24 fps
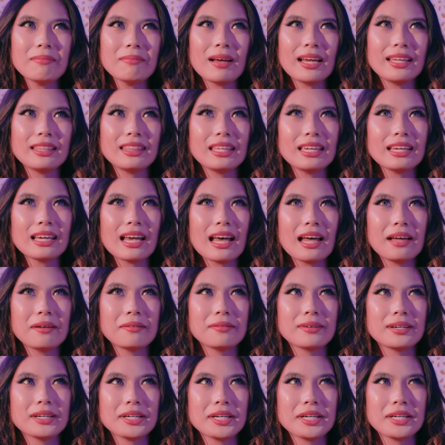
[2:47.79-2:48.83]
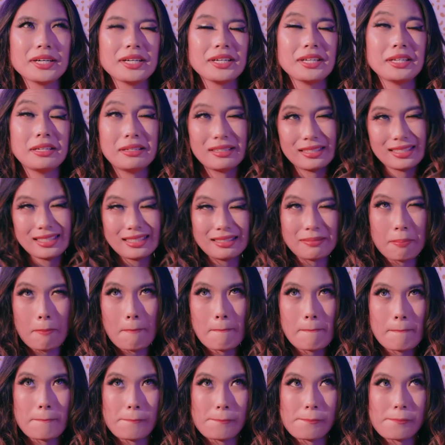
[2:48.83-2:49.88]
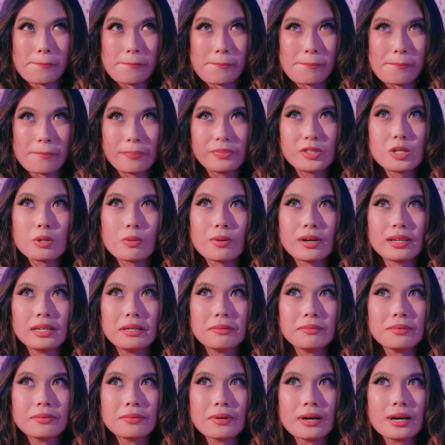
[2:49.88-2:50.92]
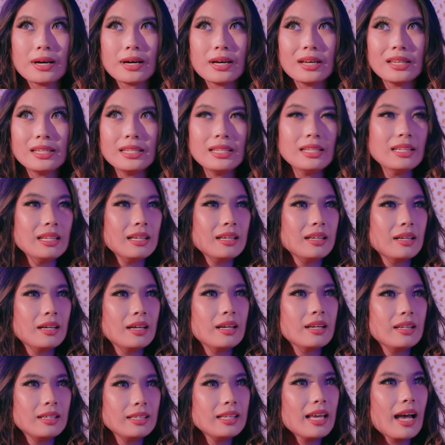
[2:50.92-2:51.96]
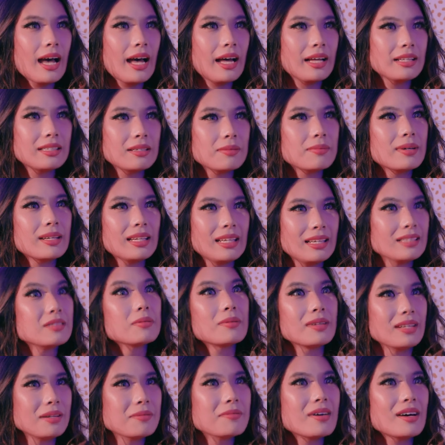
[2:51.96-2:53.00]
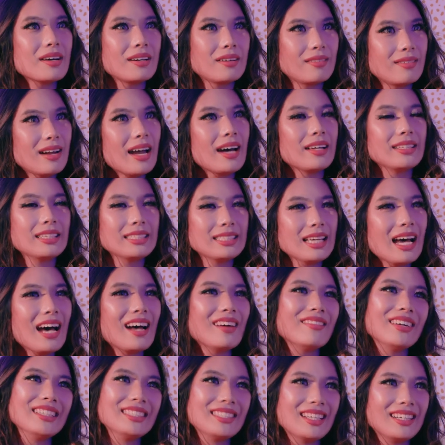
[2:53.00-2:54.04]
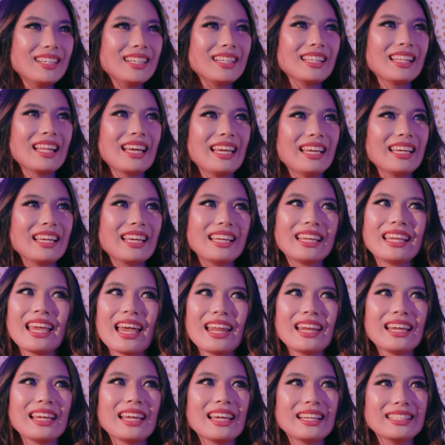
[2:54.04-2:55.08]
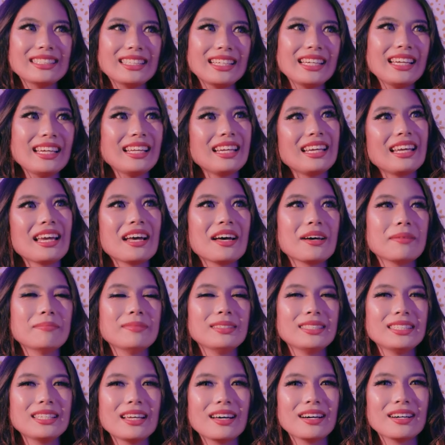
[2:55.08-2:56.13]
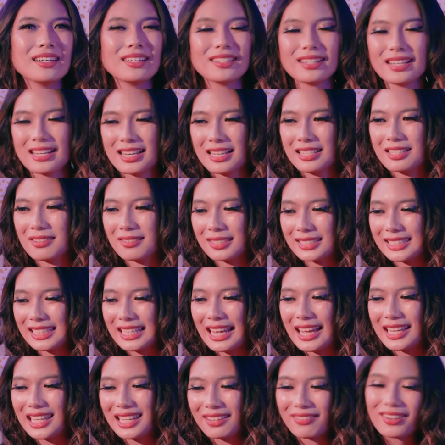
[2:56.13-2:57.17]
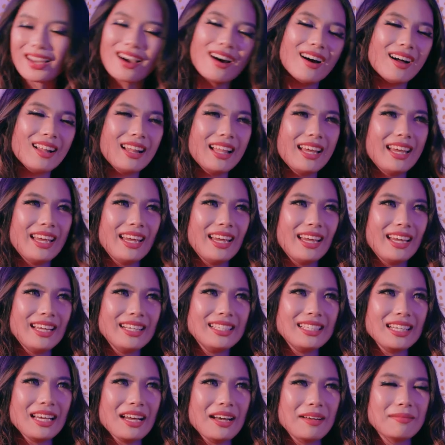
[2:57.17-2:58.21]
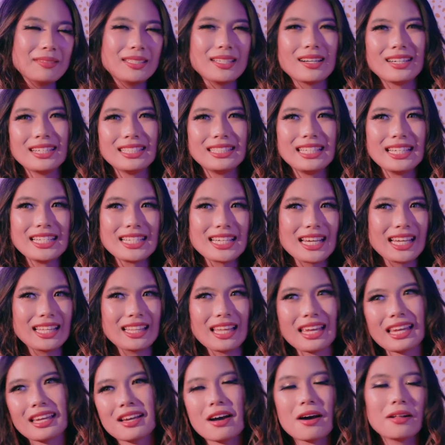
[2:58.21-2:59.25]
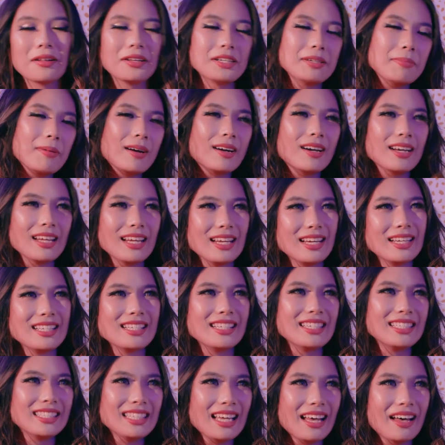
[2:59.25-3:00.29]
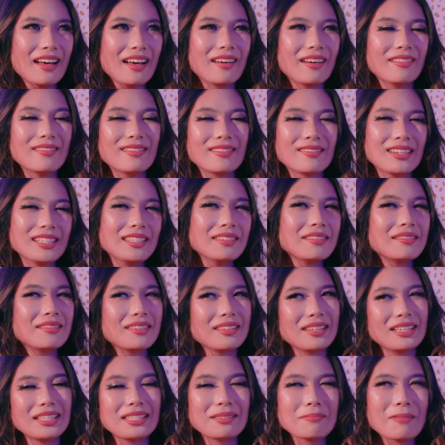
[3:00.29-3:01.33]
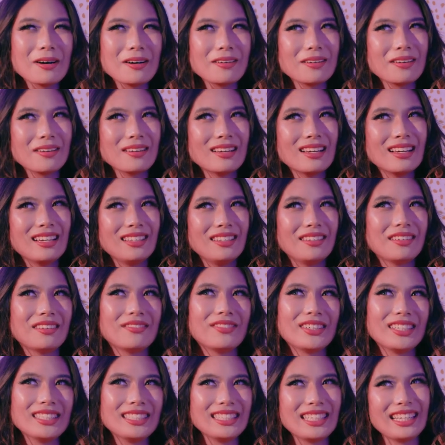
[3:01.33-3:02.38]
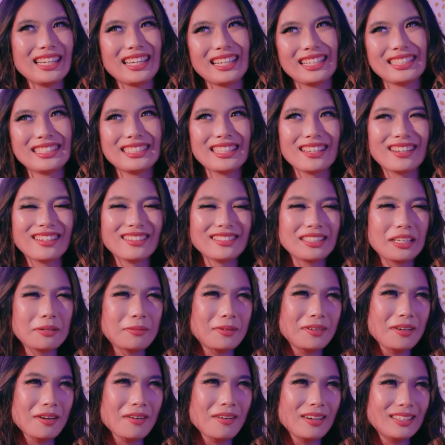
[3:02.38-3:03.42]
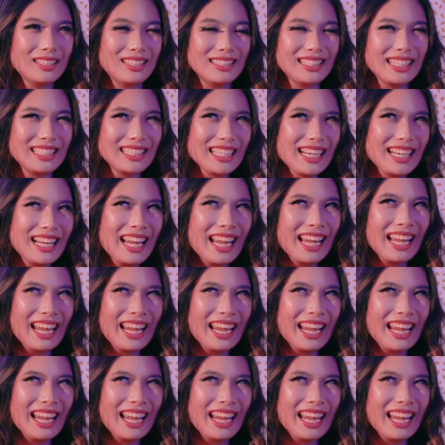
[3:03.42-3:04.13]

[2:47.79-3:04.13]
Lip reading: I think I was 21? Yeah, 21 around the time I started, like, getting into EDM. So, towards the end of college, started DJing, like, college parties, went to a really small university, so there were no other DJs.